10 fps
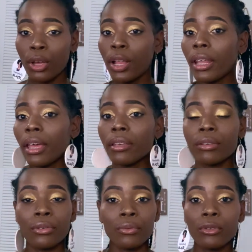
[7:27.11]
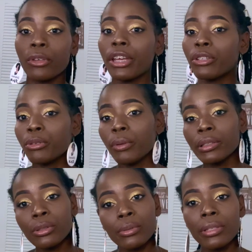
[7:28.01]
like you can do it
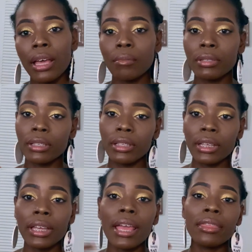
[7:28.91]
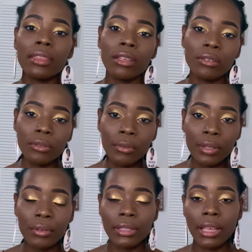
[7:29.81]
two times a day and then you do it
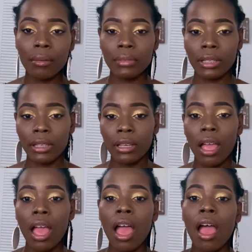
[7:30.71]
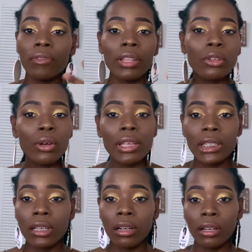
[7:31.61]
three times a day. Even though it's
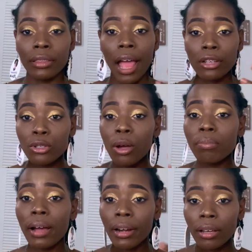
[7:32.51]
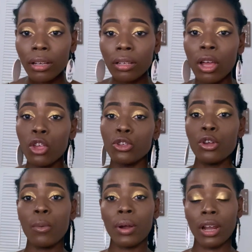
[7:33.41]
a natural product, you
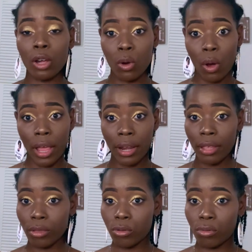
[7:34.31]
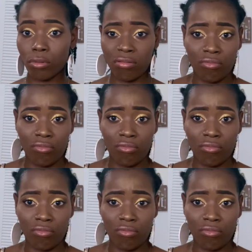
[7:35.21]
don't want to go ahead and do